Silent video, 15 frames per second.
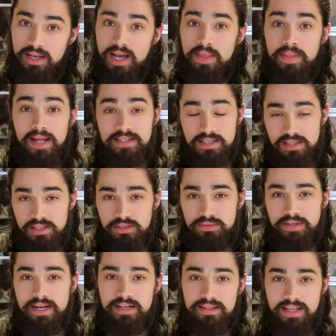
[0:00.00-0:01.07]
and that's gonna
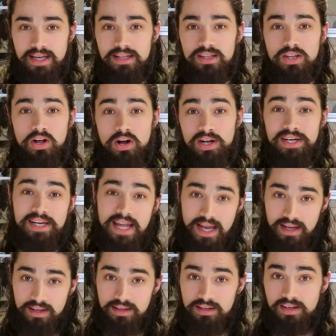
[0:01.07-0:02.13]
create that long neck
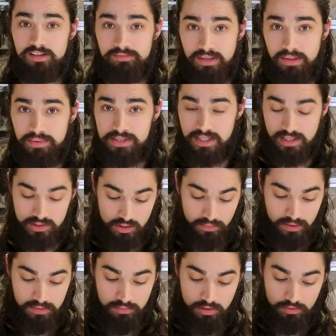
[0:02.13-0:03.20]
of my Rosetta. So I'm
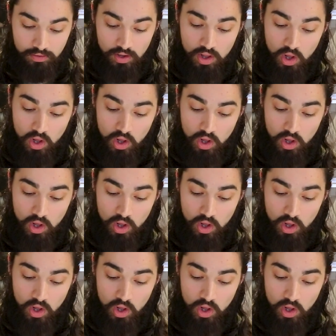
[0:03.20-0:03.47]
gonna move